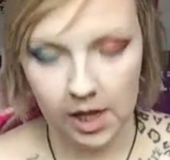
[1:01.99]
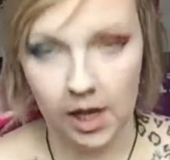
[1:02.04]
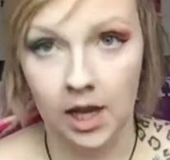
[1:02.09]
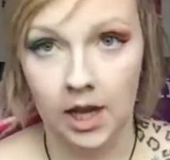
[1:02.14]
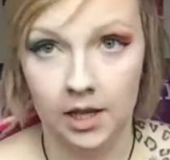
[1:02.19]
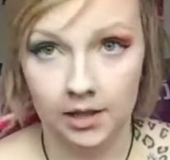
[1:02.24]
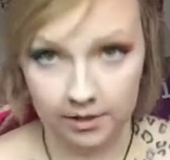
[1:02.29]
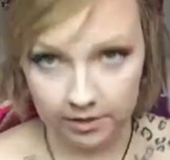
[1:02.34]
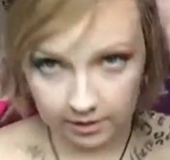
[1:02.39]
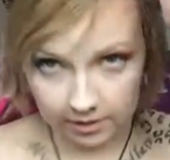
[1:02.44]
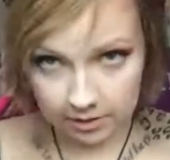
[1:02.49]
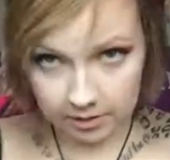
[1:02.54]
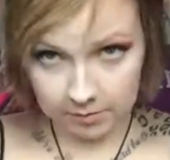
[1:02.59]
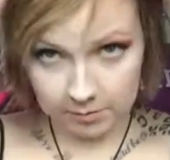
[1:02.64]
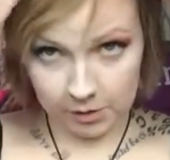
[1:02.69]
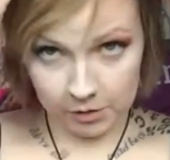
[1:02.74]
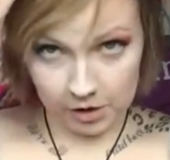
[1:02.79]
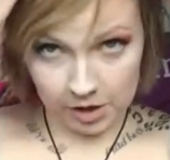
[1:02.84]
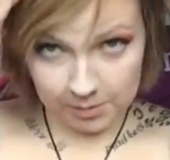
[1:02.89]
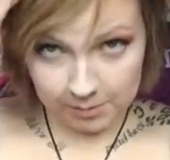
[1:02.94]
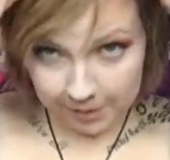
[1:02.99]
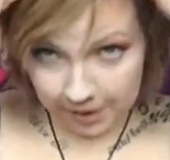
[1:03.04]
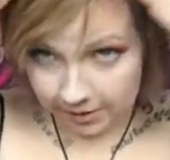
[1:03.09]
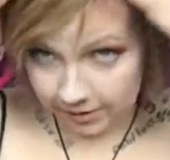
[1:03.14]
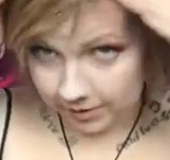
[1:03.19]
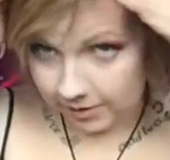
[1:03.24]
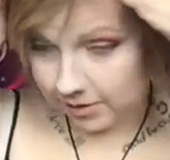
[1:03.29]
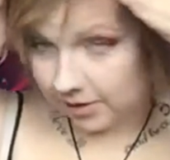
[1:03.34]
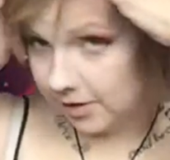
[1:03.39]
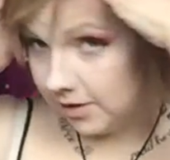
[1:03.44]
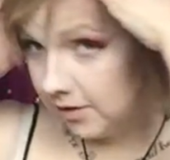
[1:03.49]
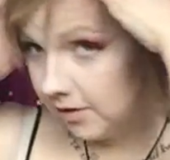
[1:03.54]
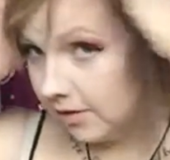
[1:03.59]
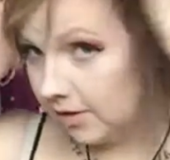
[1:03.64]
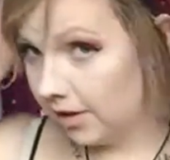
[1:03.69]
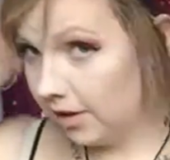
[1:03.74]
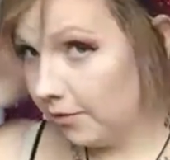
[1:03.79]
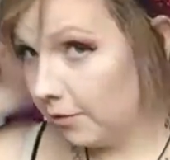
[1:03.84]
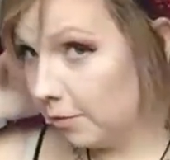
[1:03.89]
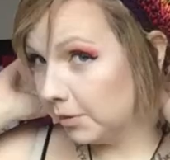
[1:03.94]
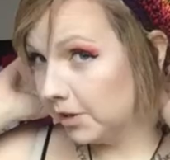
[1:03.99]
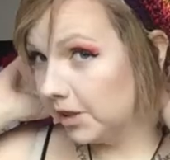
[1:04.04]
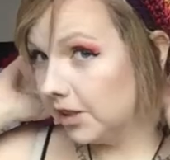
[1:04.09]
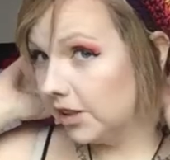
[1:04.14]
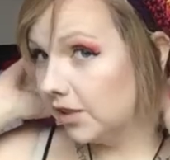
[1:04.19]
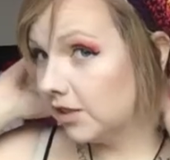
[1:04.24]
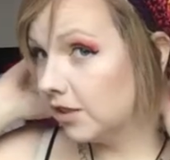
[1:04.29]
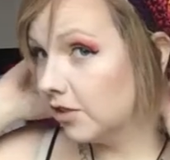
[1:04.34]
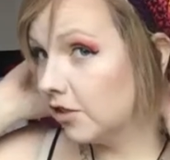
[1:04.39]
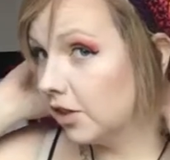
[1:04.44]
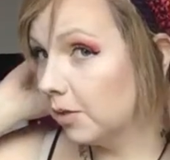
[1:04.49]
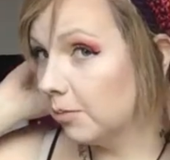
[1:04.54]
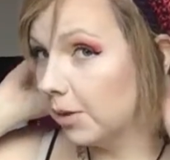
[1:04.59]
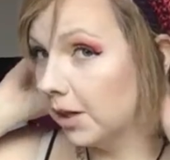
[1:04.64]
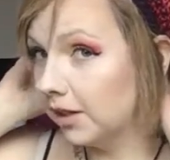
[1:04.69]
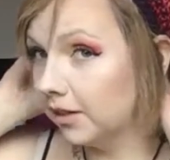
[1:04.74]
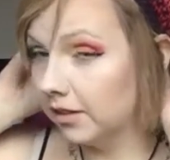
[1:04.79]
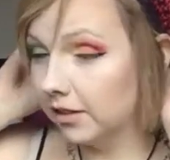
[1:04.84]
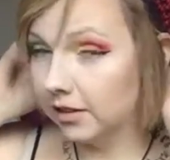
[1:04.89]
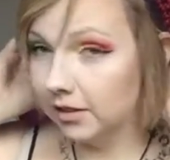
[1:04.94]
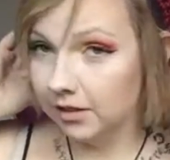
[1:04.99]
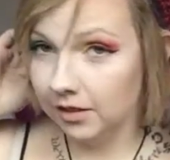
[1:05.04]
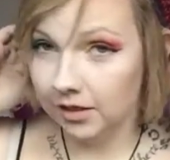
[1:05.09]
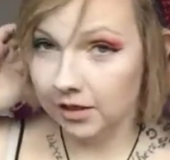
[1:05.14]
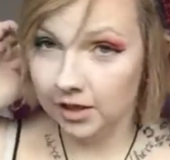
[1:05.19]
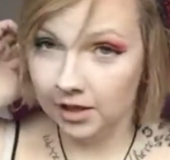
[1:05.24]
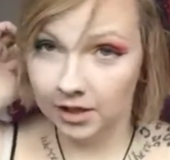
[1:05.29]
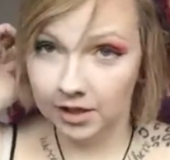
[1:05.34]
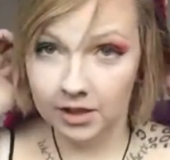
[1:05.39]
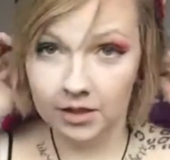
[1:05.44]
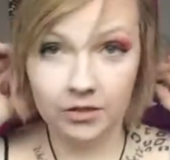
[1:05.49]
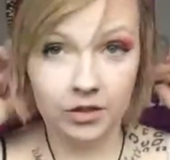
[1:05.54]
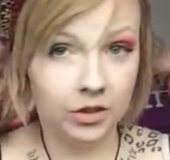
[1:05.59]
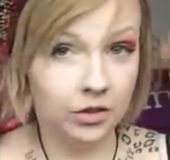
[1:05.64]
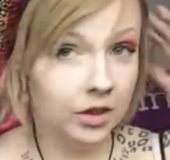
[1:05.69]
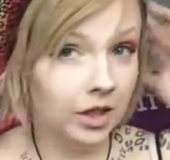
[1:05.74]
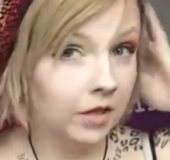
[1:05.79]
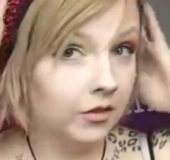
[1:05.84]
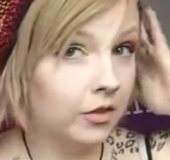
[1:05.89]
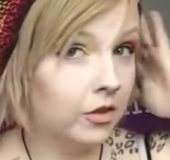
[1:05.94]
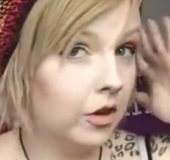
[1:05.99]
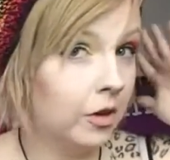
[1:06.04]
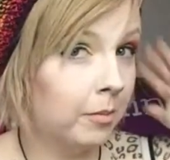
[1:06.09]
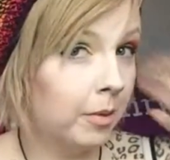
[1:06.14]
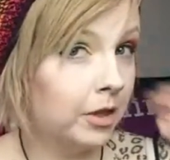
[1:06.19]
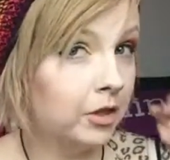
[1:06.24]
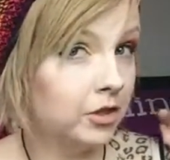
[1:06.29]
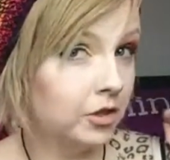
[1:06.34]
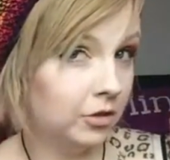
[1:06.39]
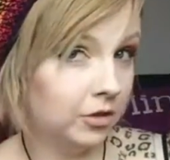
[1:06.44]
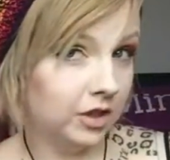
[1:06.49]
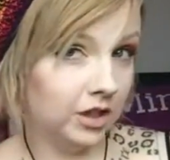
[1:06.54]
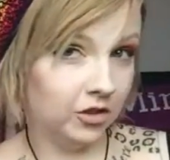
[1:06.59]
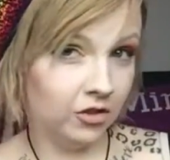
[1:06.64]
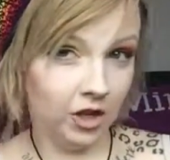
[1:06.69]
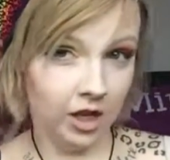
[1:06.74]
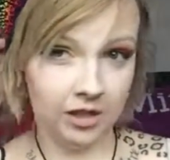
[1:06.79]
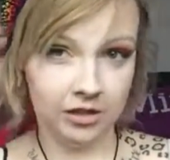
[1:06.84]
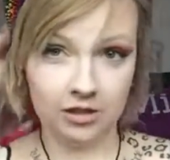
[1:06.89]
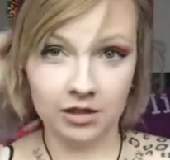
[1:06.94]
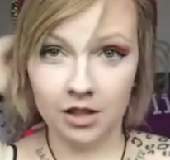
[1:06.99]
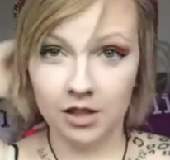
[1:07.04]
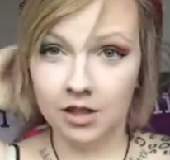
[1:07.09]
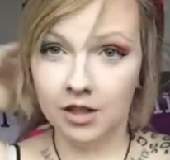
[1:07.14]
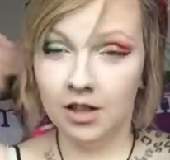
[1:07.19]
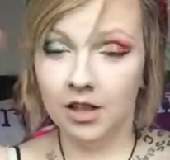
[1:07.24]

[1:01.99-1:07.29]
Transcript: and my dread band, because everybody needs a dread band. If you don't have a dread band, you don't need dreads.